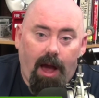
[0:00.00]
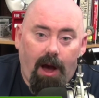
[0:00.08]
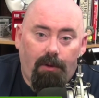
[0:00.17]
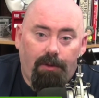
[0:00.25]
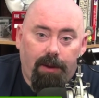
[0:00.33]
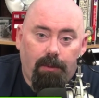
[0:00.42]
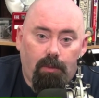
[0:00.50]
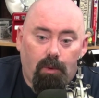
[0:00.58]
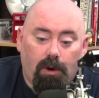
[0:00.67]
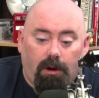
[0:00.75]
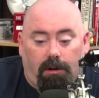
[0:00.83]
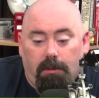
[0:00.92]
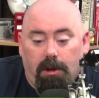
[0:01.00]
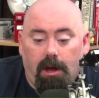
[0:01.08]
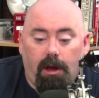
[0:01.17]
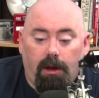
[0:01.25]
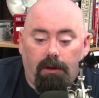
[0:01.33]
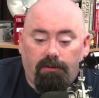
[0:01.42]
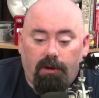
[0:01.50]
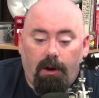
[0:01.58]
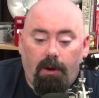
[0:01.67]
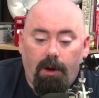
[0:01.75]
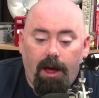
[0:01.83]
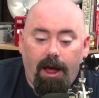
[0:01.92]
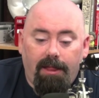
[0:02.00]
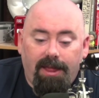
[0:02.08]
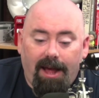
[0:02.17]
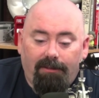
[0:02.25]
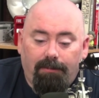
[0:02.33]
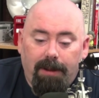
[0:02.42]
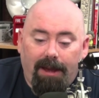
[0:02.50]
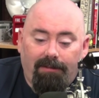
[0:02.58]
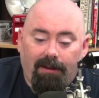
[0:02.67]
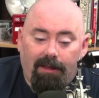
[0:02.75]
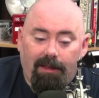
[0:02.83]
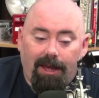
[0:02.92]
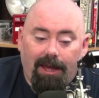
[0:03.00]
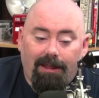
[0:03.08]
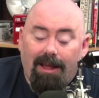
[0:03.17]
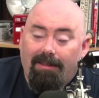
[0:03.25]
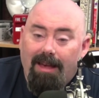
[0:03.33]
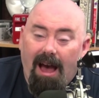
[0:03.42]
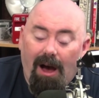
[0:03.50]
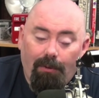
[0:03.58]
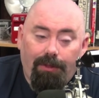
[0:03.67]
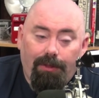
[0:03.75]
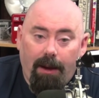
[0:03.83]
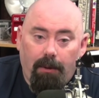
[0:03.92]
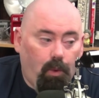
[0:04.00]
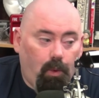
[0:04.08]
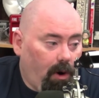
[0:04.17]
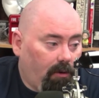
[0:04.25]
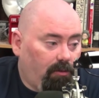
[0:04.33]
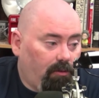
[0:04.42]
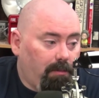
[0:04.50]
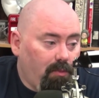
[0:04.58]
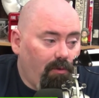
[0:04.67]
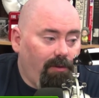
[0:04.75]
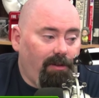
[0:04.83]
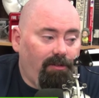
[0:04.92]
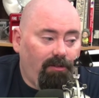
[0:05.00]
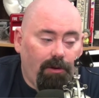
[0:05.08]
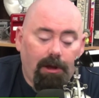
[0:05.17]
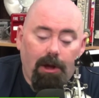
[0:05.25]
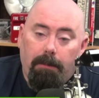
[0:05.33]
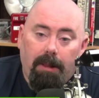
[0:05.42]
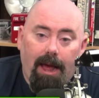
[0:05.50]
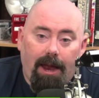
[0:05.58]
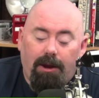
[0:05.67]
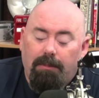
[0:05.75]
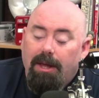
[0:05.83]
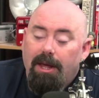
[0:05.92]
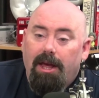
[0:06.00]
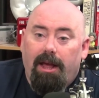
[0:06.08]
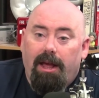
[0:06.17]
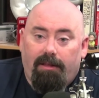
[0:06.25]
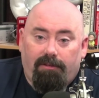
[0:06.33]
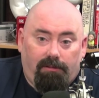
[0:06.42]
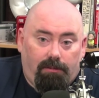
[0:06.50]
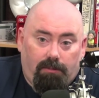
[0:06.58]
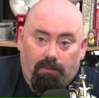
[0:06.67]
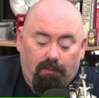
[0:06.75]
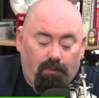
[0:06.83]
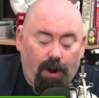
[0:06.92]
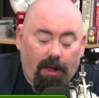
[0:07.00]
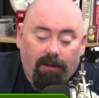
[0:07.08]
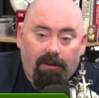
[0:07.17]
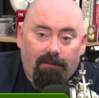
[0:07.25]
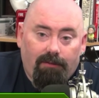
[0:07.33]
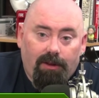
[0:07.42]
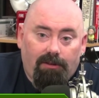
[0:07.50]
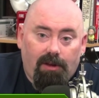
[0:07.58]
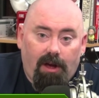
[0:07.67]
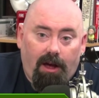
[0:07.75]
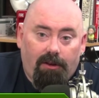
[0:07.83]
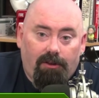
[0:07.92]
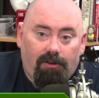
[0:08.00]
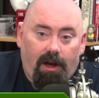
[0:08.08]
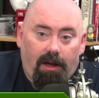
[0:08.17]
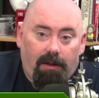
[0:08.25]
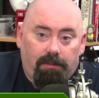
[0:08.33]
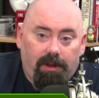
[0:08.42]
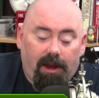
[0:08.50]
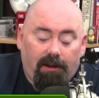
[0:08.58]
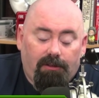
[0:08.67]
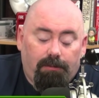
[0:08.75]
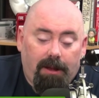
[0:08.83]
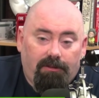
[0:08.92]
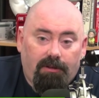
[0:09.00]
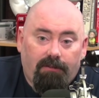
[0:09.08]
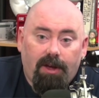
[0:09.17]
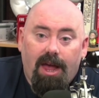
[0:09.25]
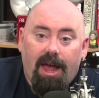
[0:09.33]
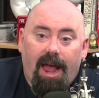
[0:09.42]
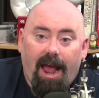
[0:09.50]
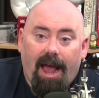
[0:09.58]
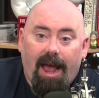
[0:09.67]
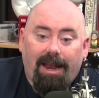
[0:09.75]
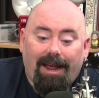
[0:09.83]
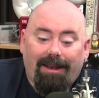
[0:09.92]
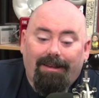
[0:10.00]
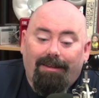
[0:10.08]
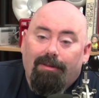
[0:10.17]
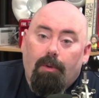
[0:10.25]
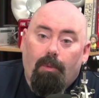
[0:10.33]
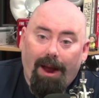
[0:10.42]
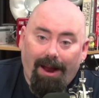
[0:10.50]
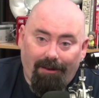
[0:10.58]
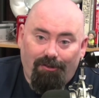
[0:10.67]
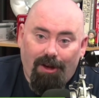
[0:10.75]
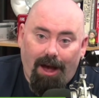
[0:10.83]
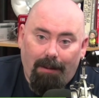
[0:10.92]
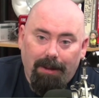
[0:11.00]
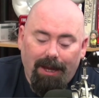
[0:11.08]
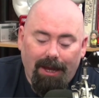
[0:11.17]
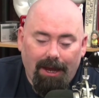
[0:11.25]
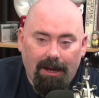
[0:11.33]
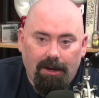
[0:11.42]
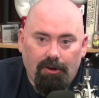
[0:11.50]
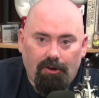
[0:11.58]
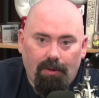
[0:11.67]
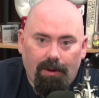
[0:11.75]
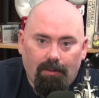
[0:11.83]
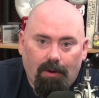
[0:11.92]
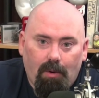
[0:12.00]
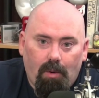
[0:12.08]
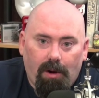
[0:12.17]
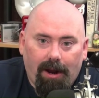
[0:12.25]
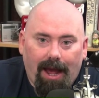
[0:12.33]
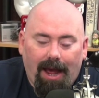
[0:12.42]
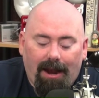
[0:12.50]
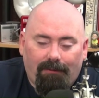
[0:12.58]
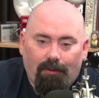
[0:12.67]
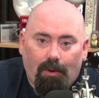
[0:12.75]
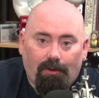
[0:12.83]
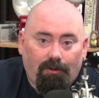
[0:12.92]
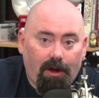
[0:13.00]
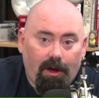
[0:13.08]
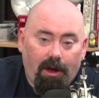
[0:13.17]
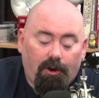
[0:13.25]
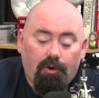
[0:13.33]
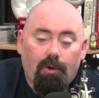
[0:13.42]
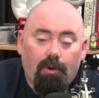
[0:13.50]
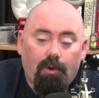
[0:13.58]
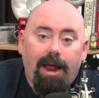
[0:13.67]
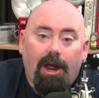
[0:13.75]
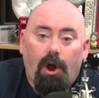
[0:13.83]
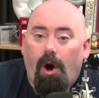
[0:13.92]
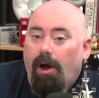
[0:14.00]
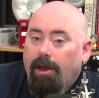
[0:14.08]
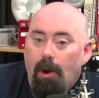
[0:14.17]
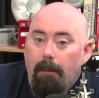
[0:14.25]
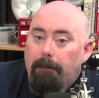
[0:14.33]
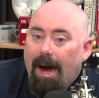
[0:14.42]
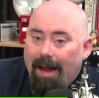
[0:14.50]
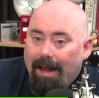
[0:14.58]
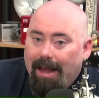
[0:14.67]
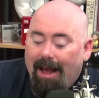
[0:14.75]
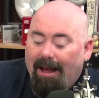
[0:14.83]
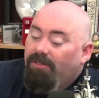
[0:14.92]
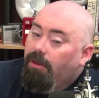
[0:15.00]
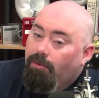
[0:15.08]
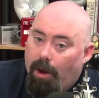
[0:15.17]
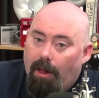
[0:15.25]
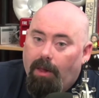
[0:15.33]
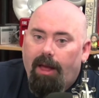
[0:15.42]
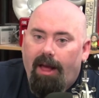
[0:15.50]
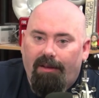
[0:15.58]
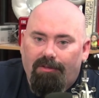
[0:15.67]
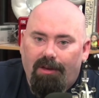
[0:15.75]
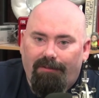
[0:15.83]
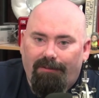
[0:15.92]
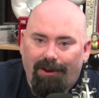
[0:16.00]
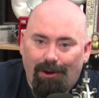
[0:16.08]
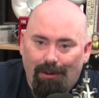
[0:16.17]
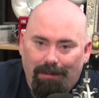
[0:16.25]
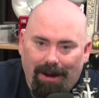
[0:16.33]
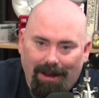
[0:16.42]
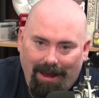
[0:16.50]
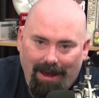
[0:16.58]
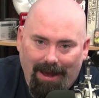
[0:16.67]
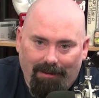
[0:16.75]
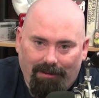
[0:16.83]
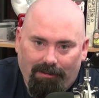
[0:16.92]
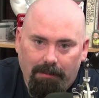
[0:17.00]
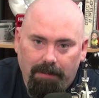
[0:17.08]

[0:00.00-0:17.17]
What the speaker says: how they would work. So that's basically it. That's how that works. Movie Studio Platinum. It's relatively inexpensive, and it does a great job in doing recording and, of course, creating an audio podcast as well as a video podcast.